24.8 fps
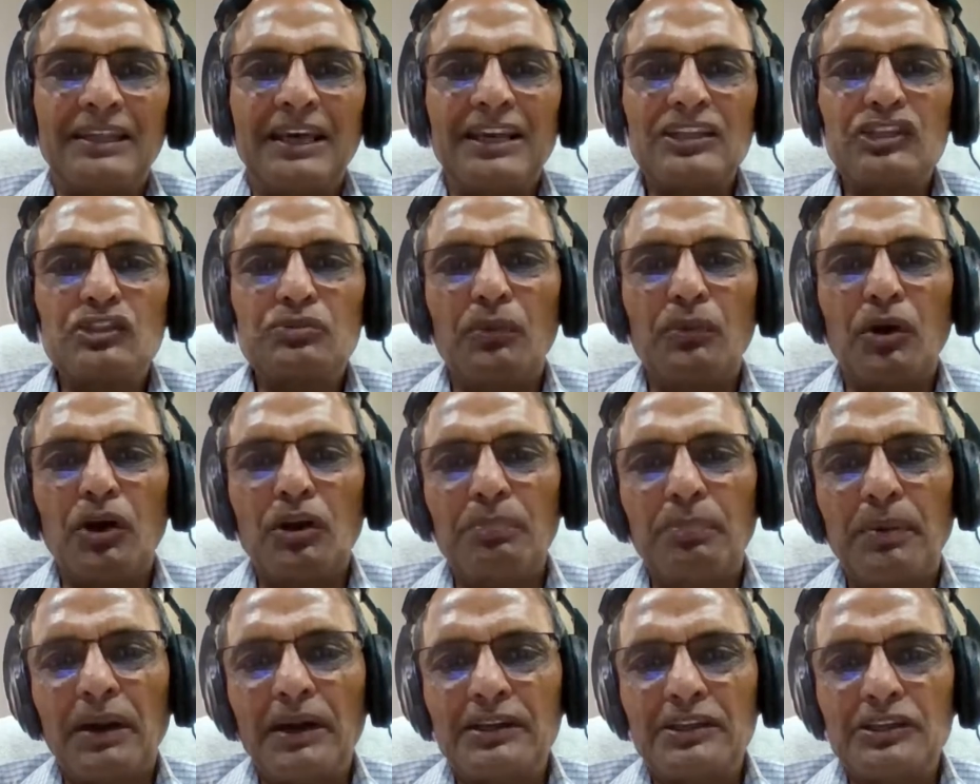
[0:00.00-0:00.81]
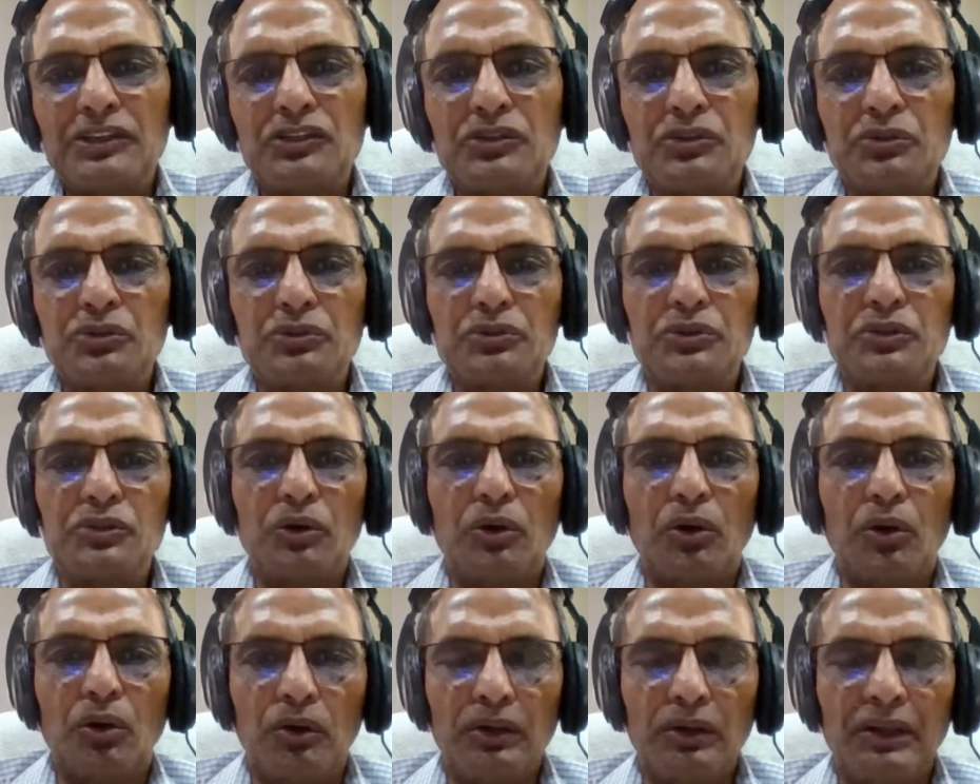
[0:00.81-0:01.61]
And that small part is used
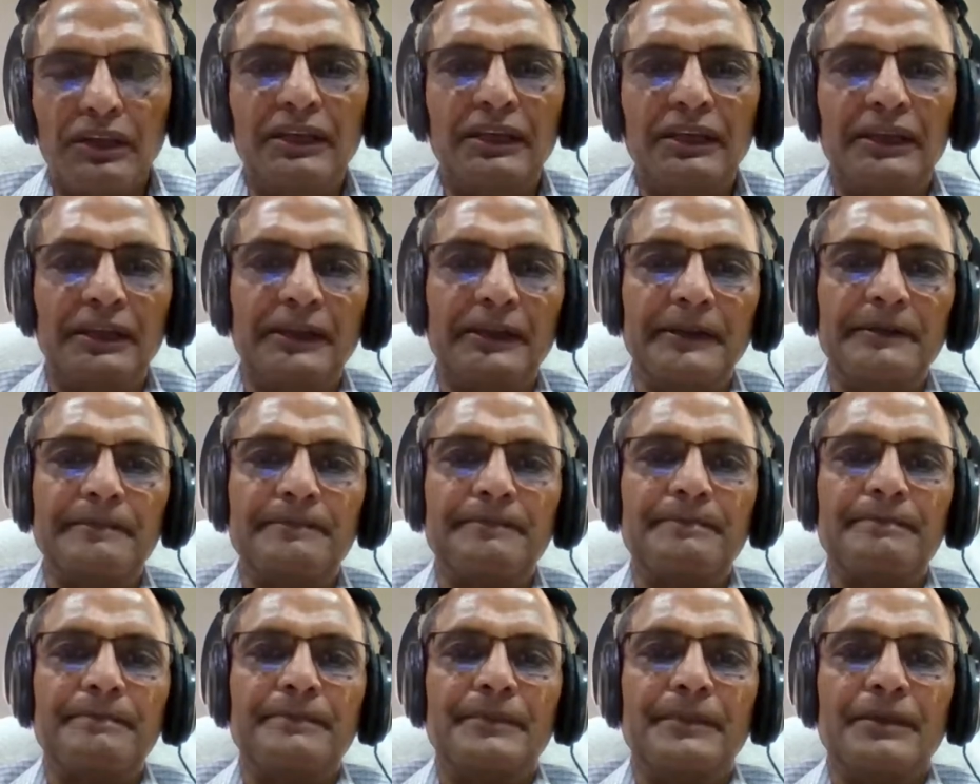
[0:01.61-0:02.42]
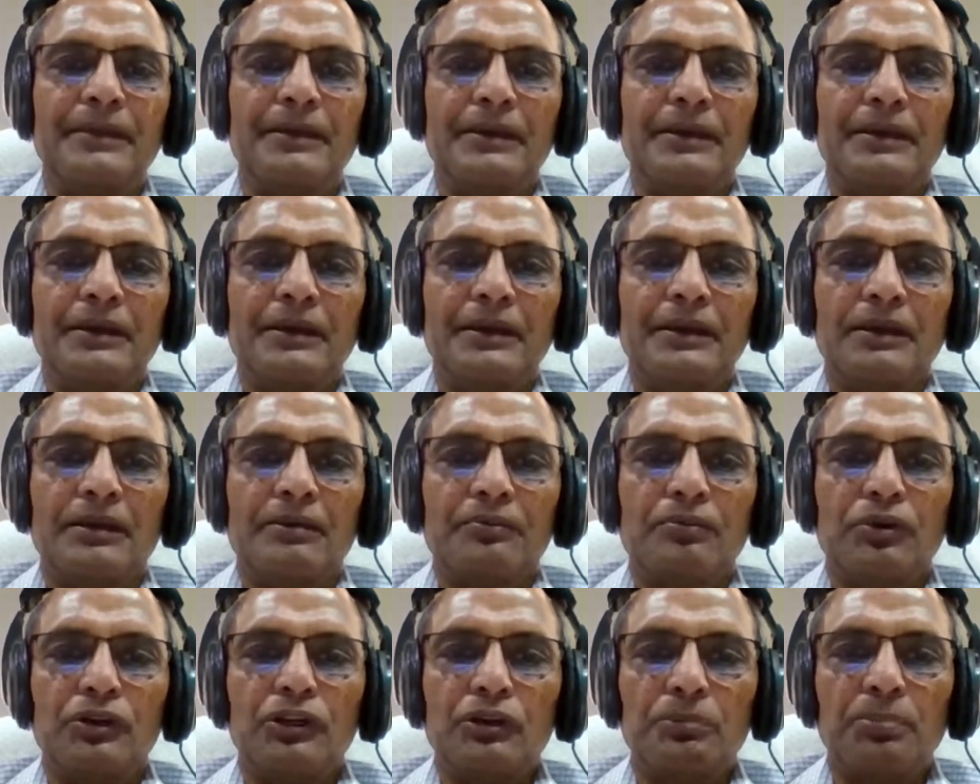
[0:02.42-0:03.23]
only
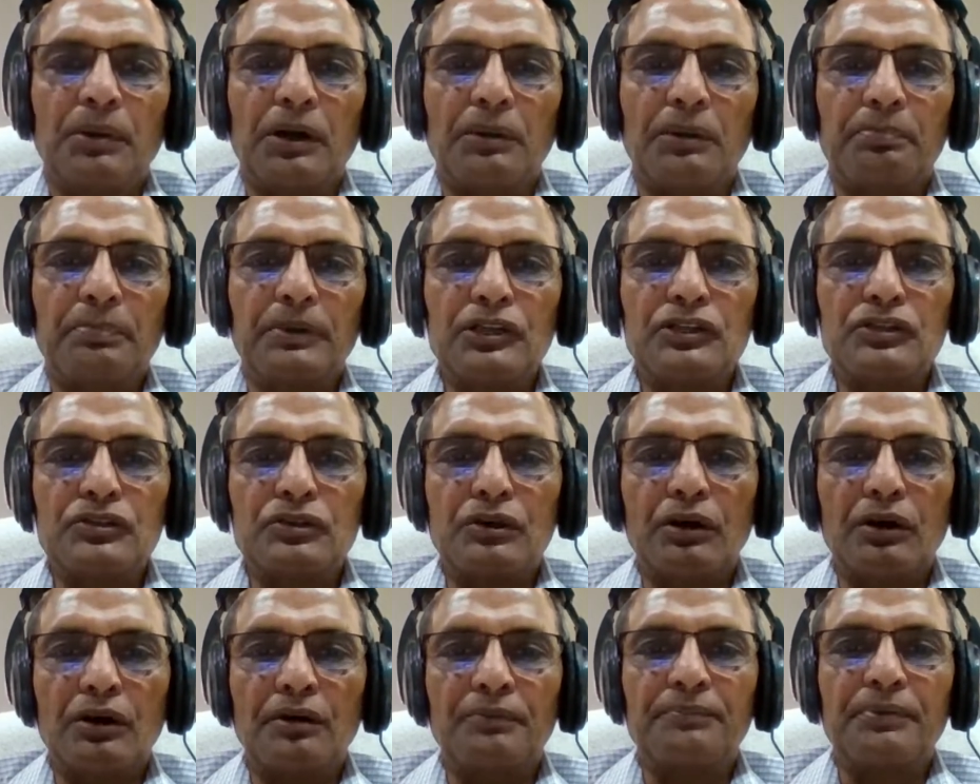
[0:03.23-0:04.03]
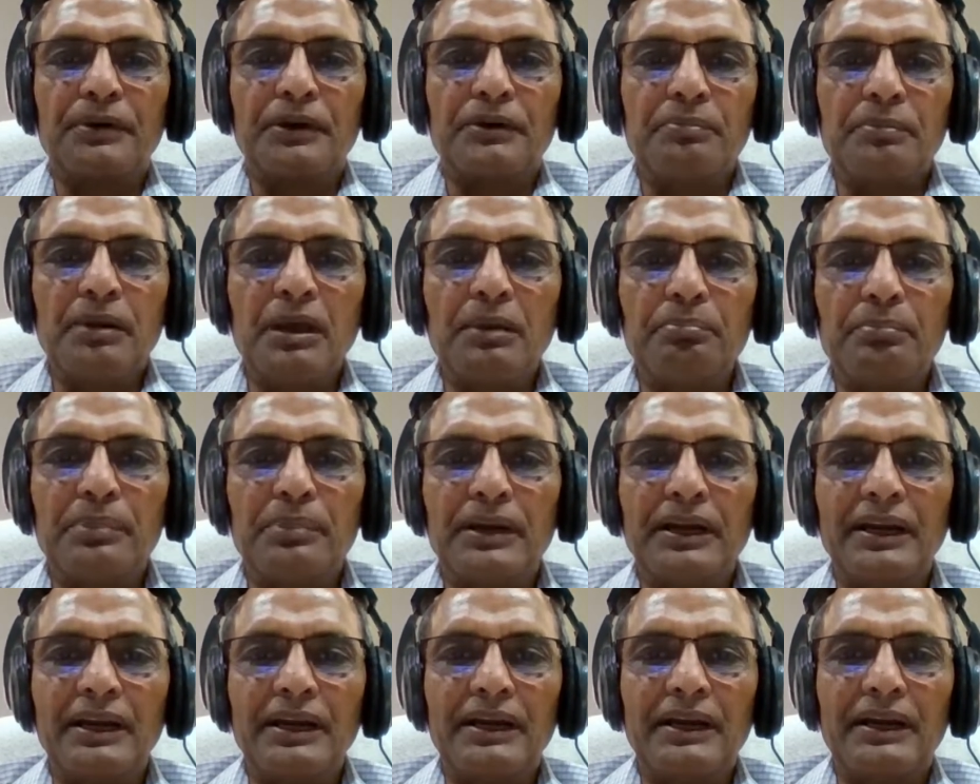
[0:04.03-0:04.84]
for the purpose of
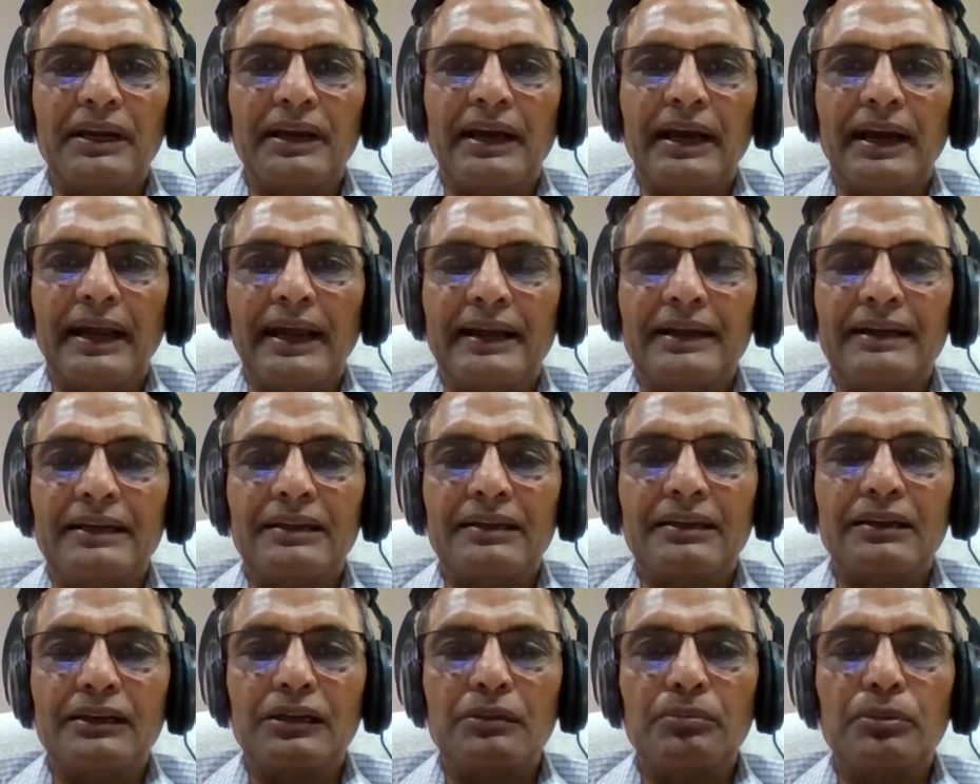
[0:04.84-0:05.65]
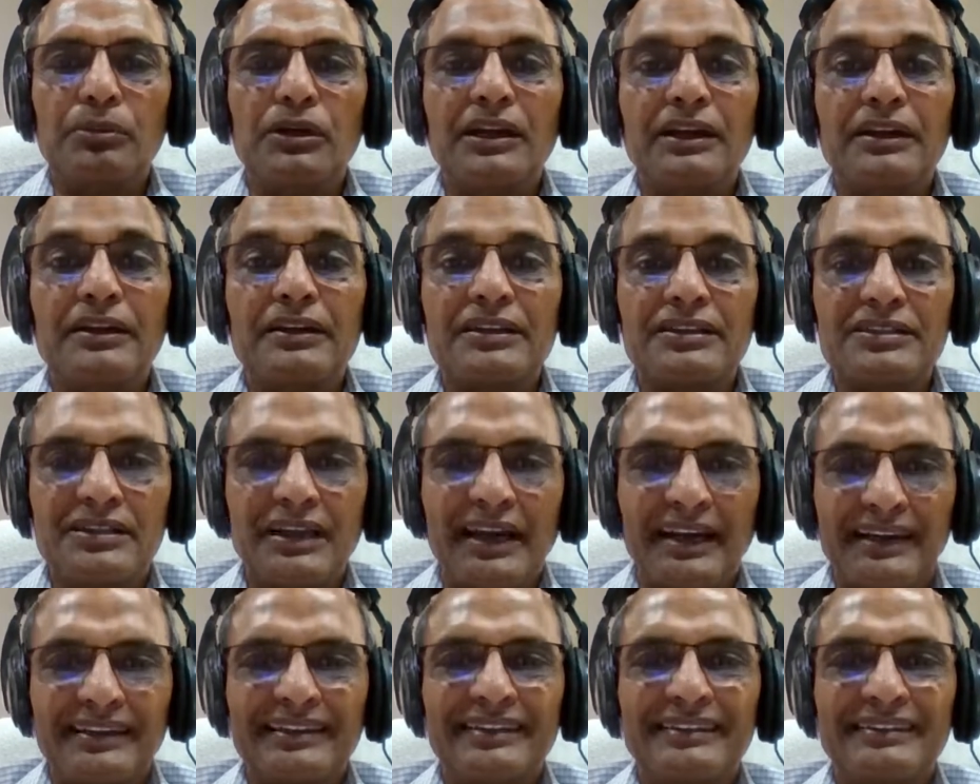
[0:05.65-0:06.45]
remembering and little bit
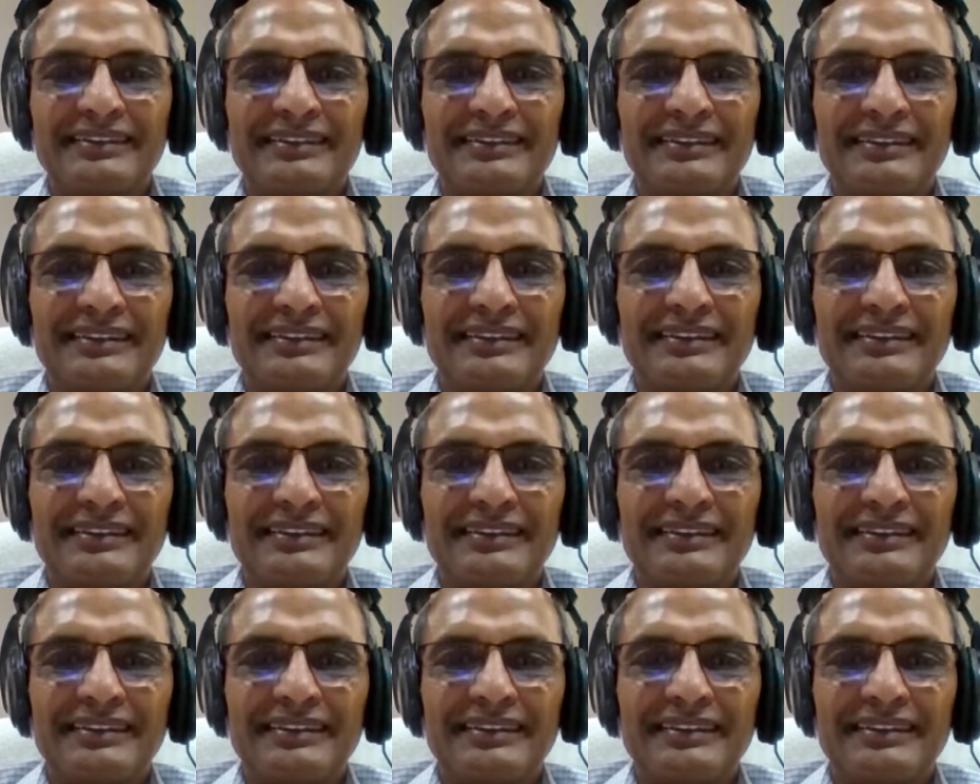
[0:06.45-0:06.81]
understanding.